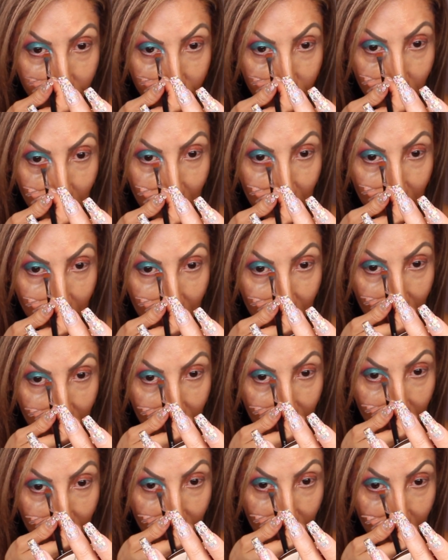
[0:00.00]
meet
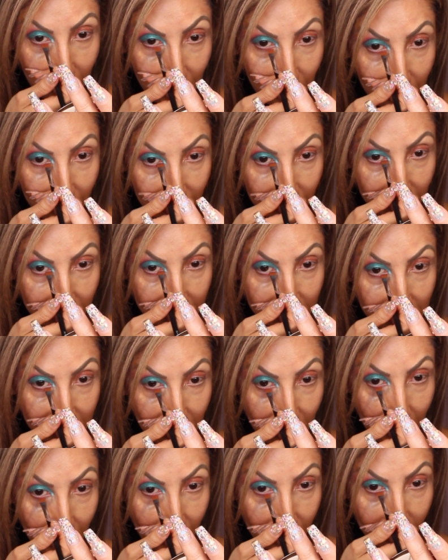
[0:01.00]
at
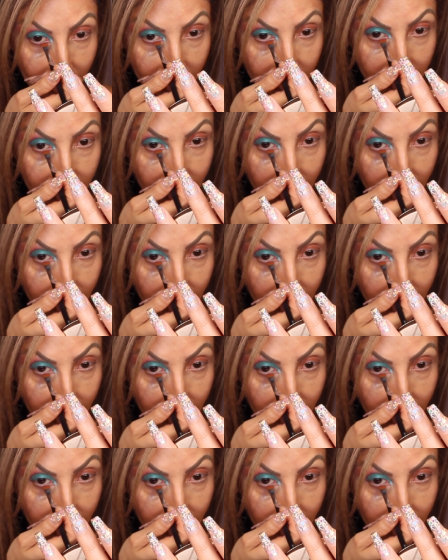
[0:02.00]
this edge